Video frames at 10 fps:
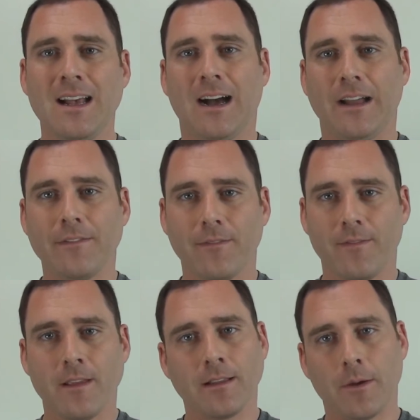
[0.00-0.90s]
I
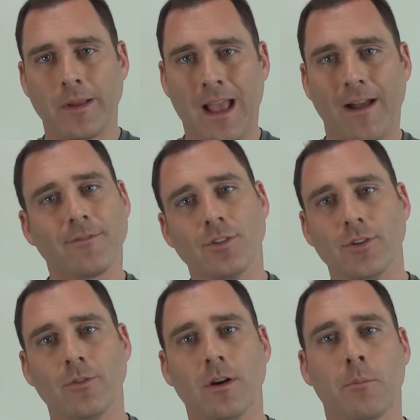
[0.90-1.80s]
think that we have
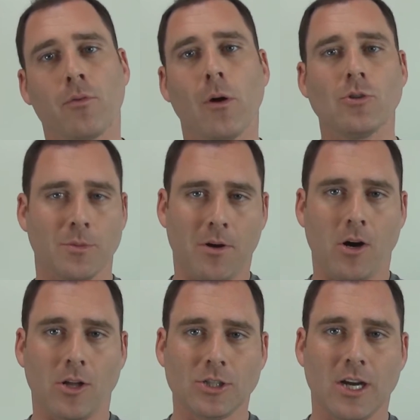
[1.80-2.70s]
to approach
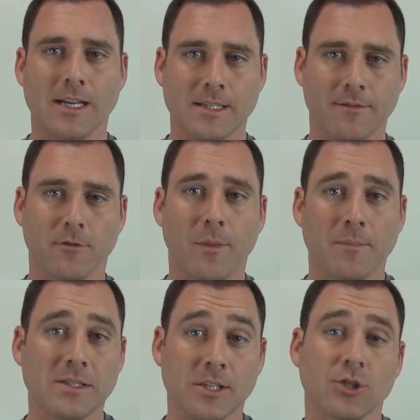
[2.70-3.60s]
apologizing from a
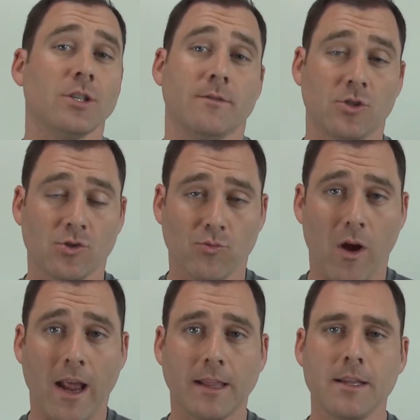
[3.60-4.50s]
position of
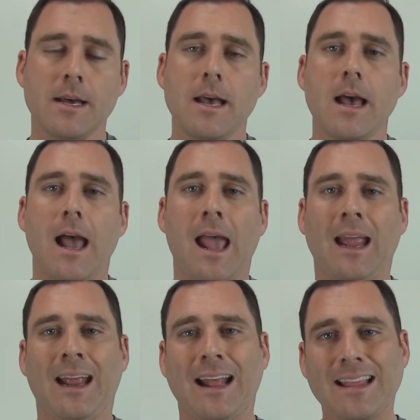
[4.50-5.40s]
strength.
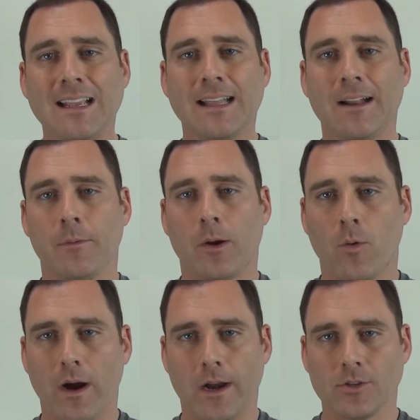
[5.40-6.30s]
And I think that it
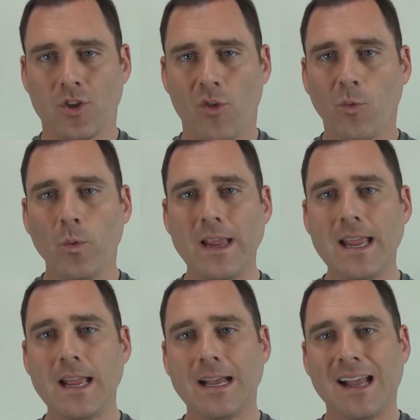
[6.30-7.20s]
requires
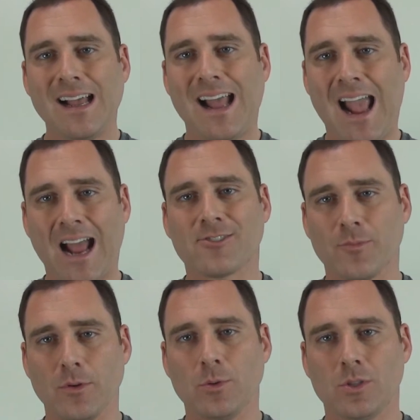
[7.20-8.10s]
3
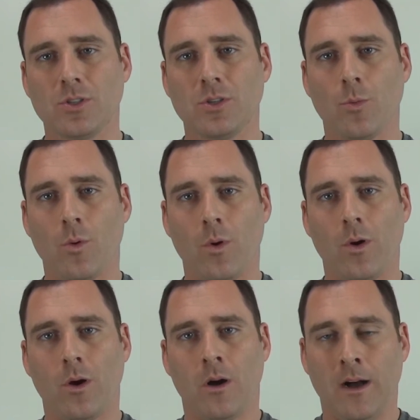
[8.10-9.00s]
attributes
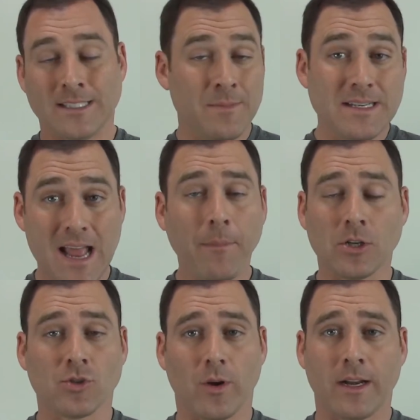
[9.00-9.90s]
to be
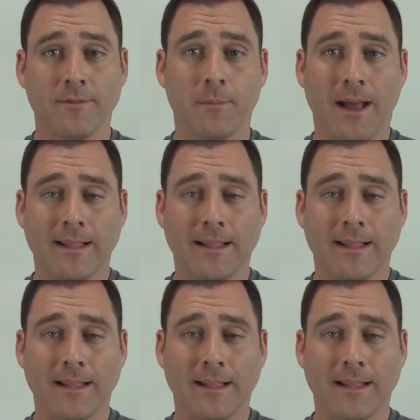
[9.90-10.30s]
demonstrated by the